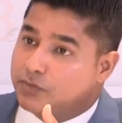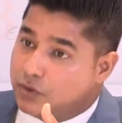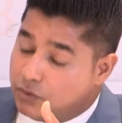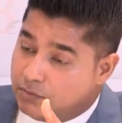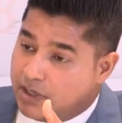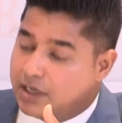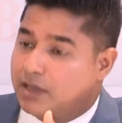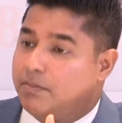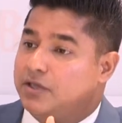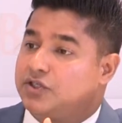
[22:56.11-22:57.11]
you
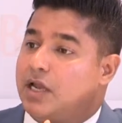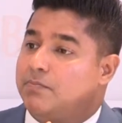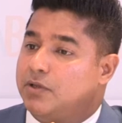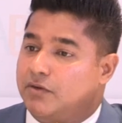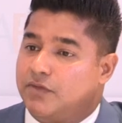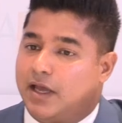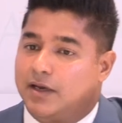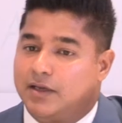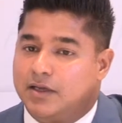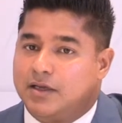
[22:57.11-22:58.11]
being a big champion of
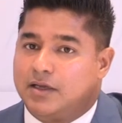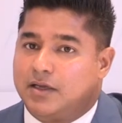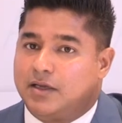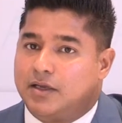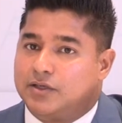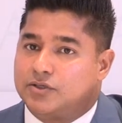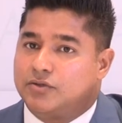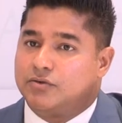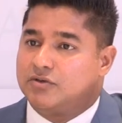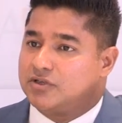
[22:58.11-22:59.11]
that, is
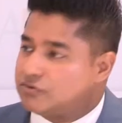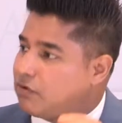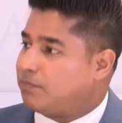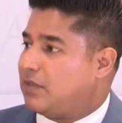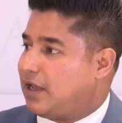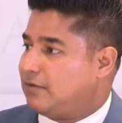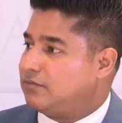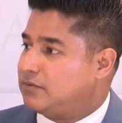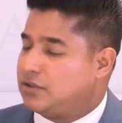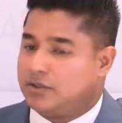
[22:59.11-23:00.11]
to disrupt
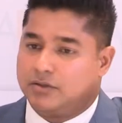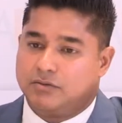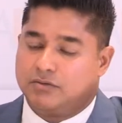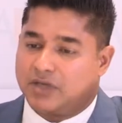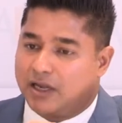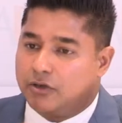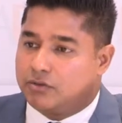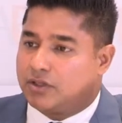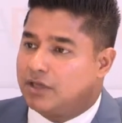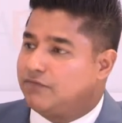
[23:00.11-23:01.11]
that, to
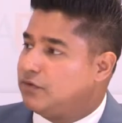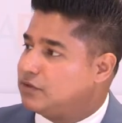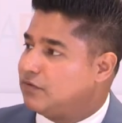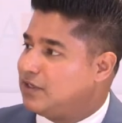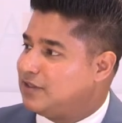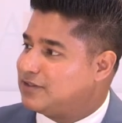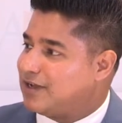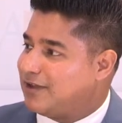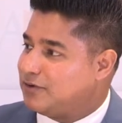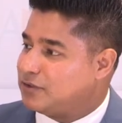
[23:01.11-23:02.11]
dilute the influence of the
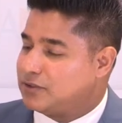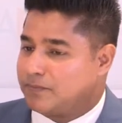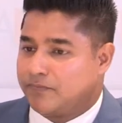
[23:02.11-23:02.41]
insiders,